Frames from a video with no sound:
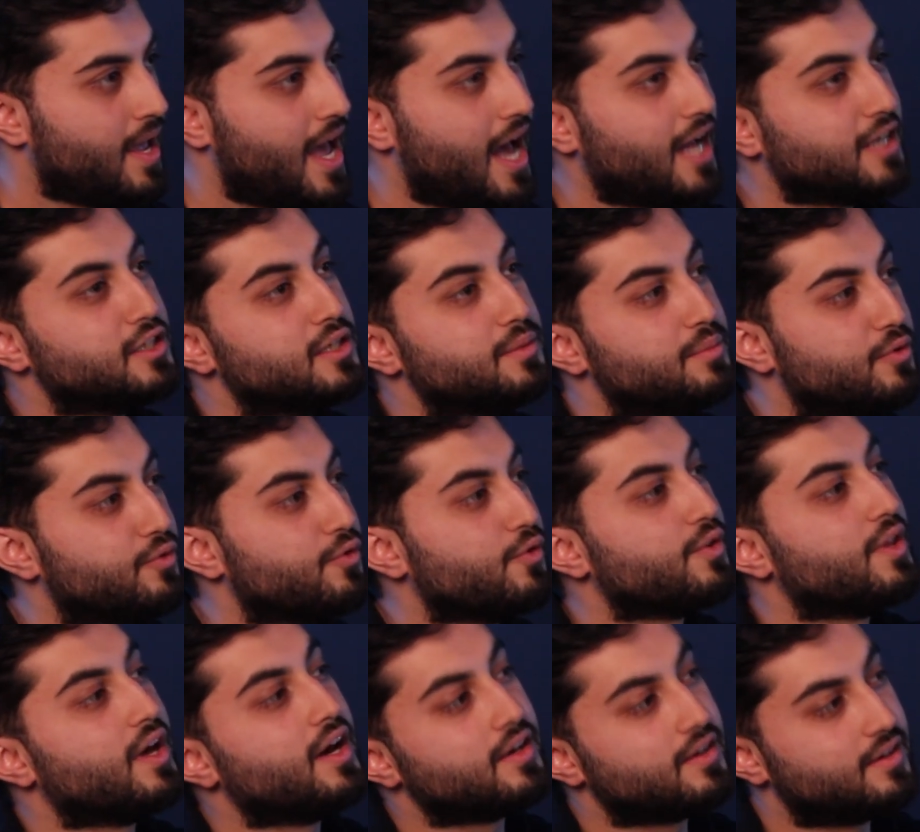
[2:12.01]
Actually, before
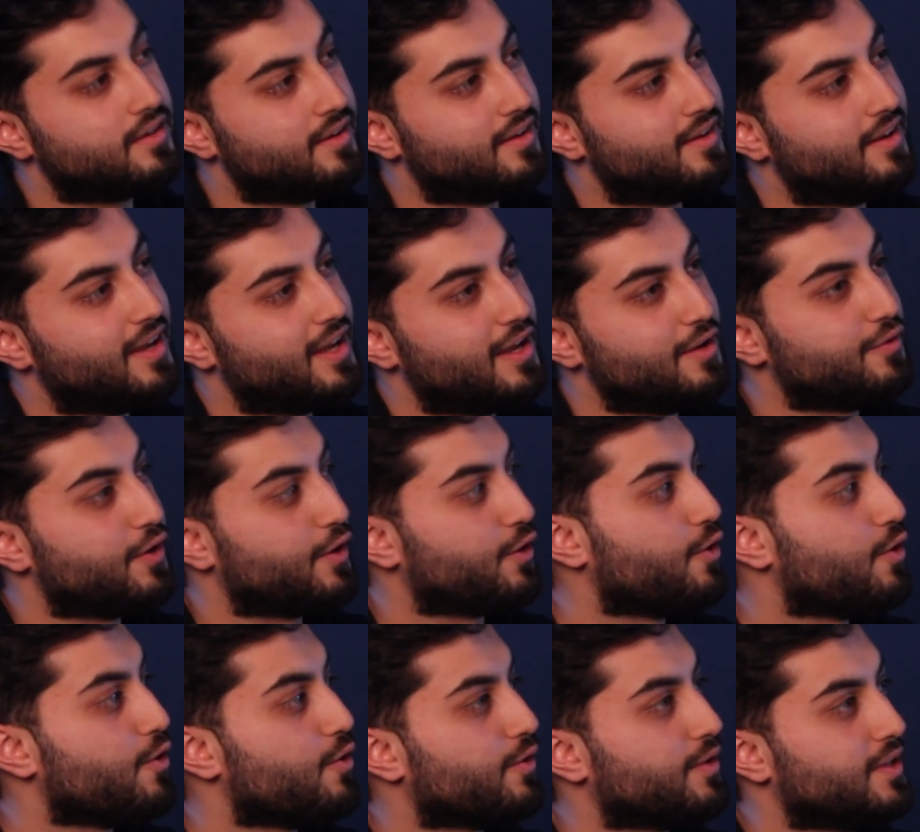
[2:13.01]
that, if I
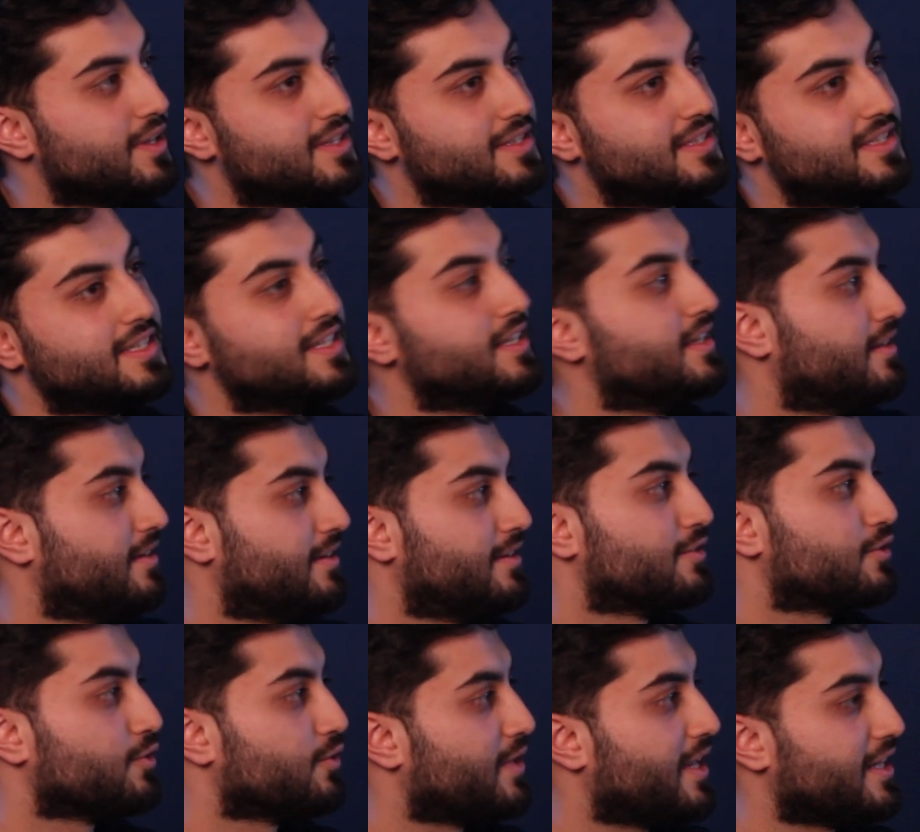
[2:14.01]
go, it's C.
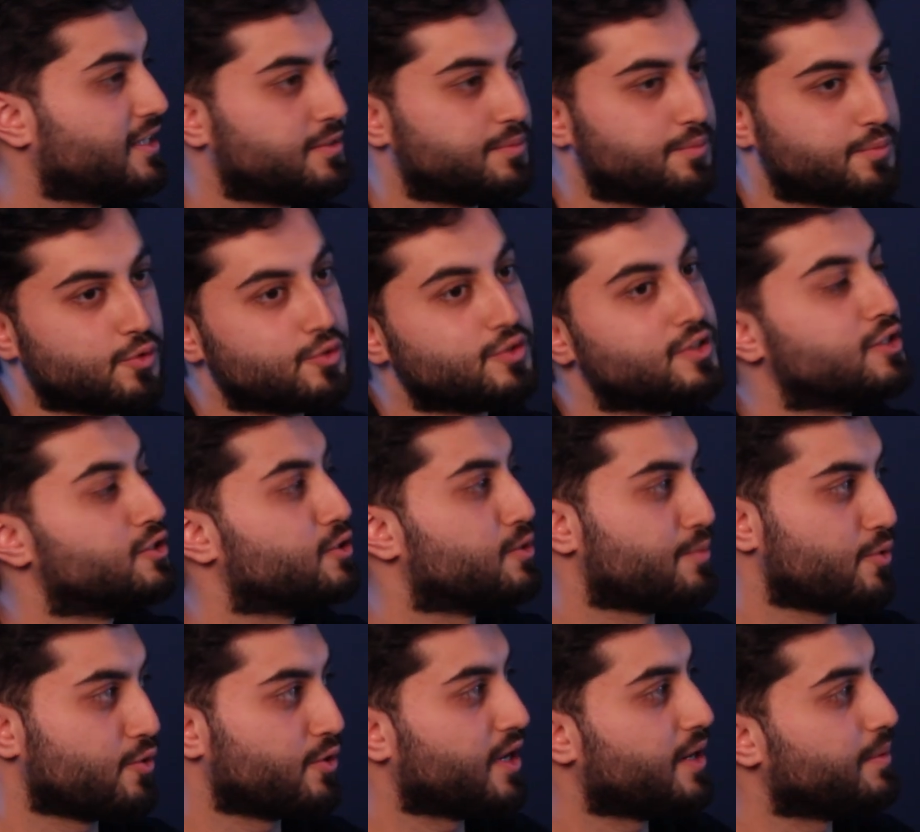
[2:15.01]
So that's procedural
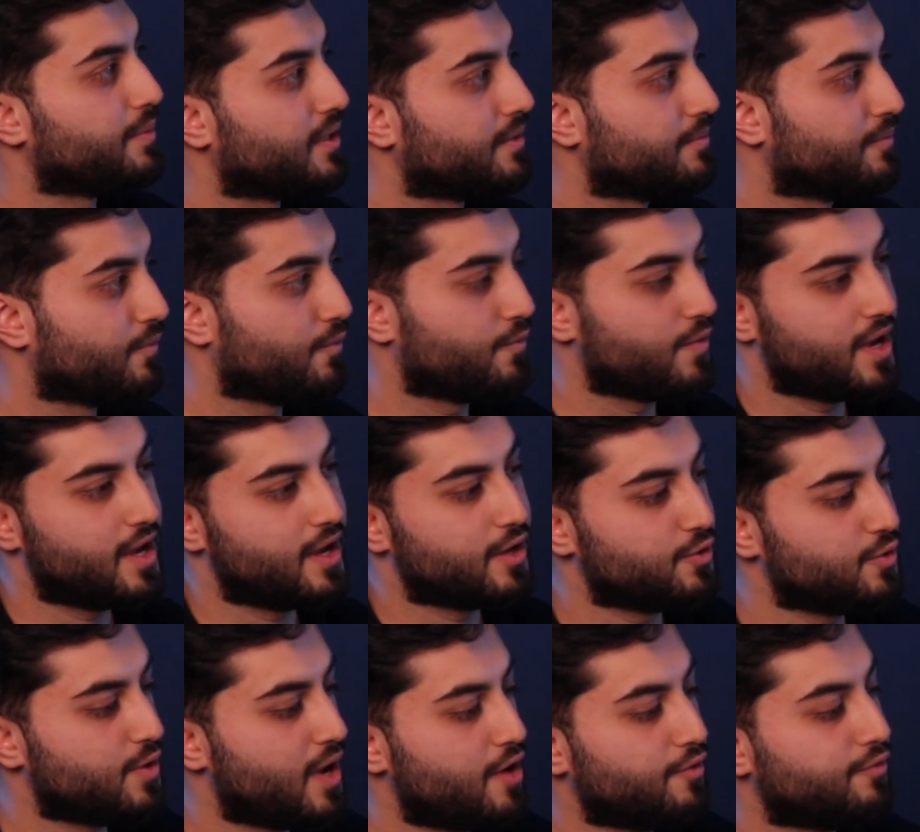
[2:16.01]
programming, where
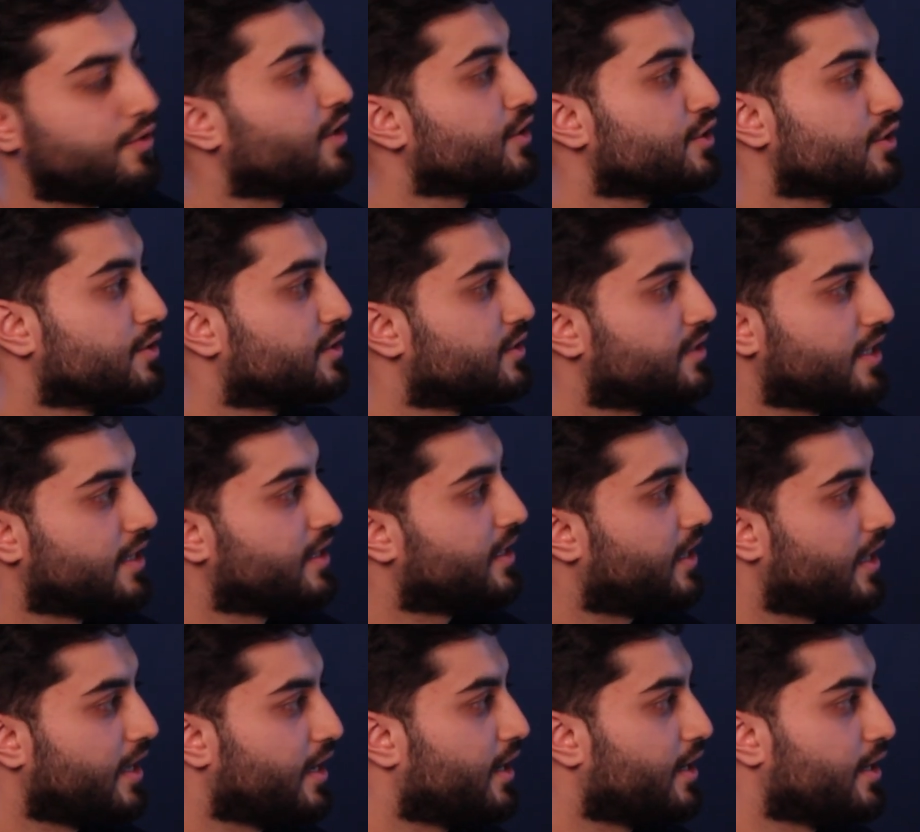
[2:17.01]
you have functions and
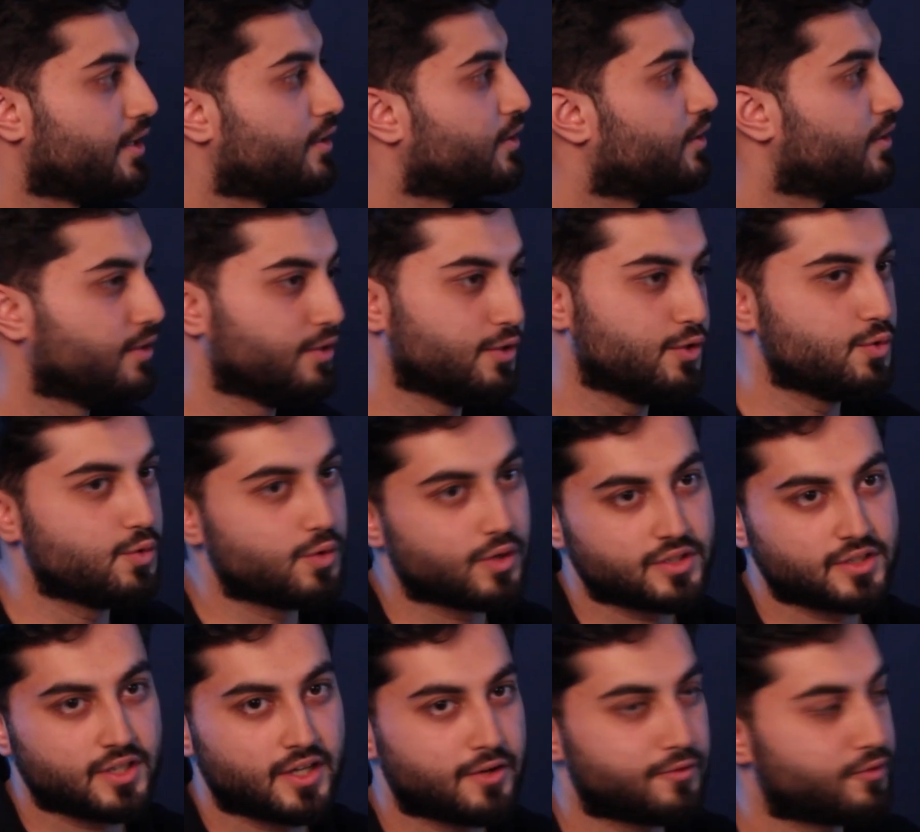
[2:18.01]
they do a
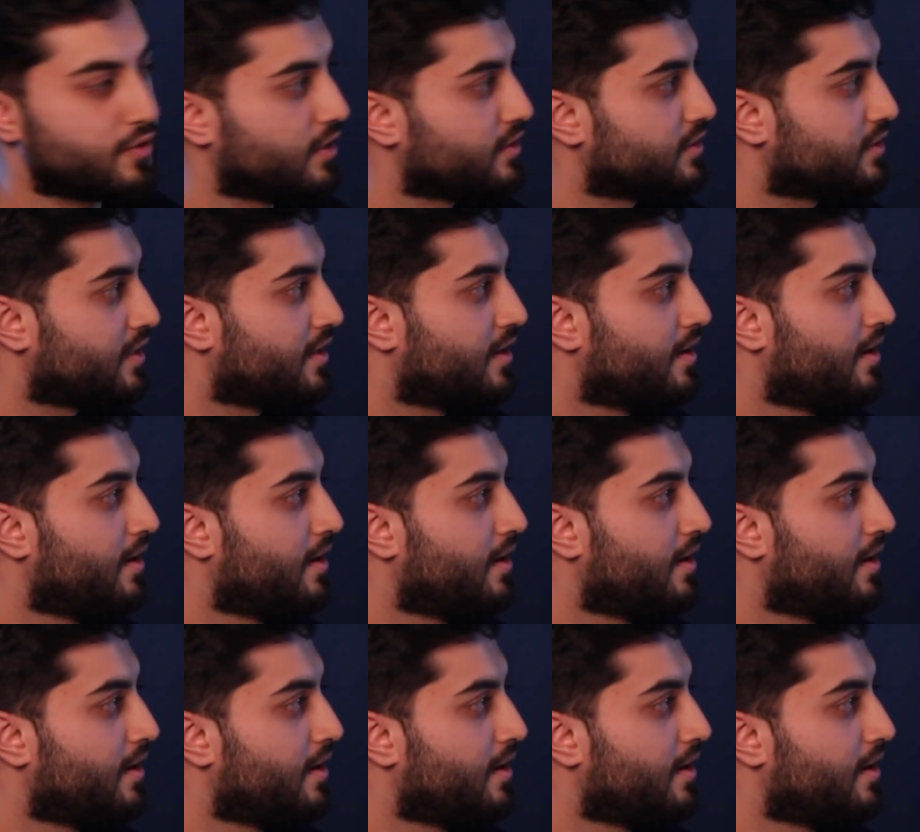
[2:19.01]
set of tasks.